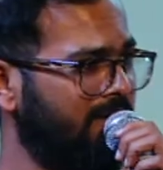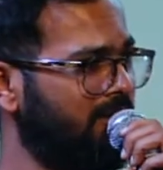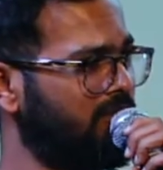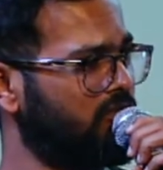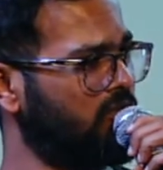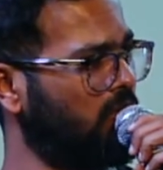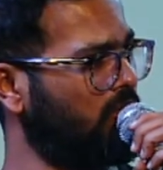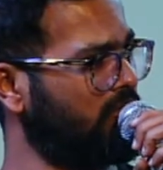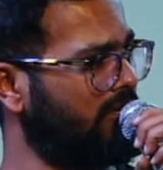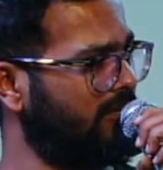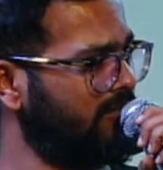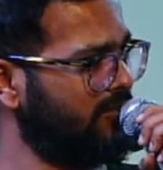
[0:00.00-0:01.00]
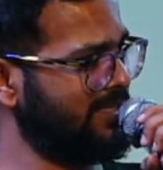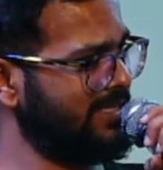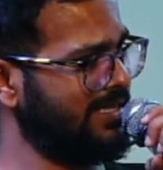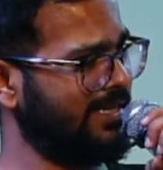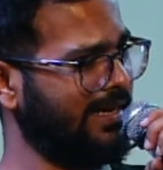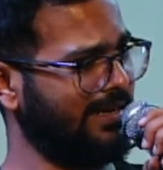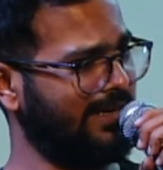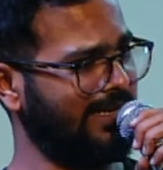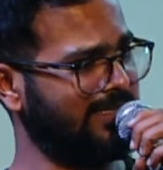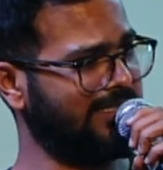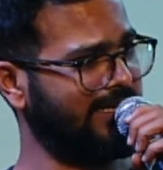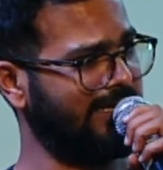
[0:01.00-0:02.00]
So here you can see
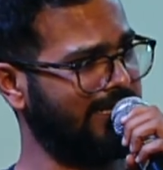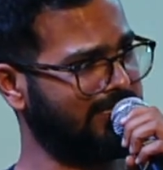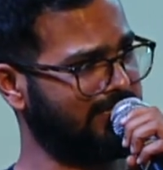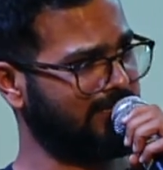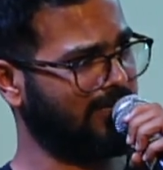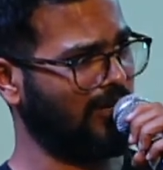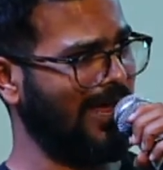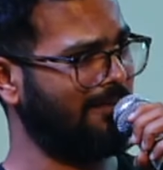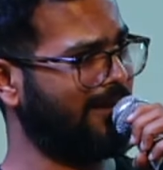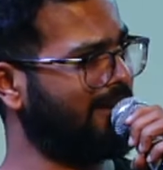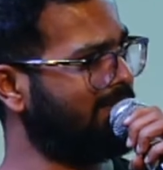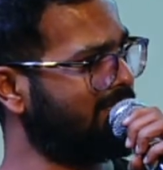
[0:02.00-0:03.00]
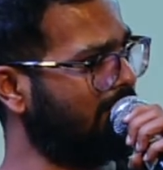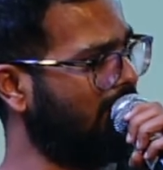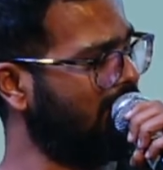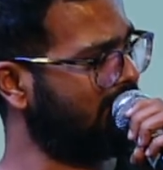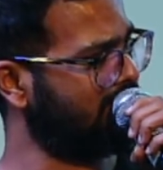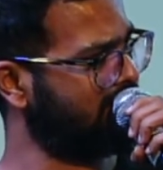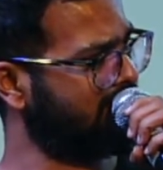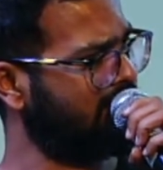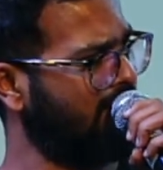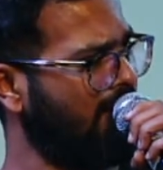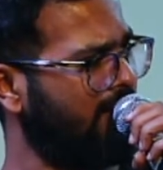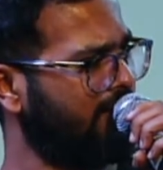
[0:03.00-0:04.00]
Great State has collaborated with some artists
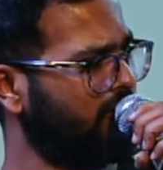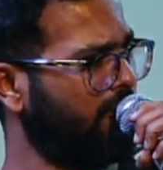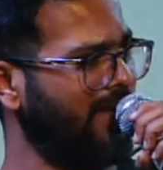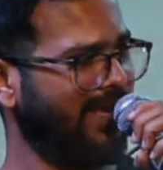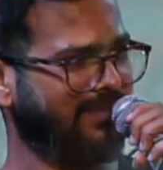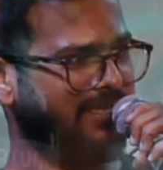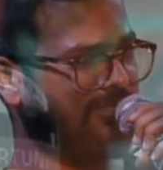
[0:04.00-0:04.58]
to make these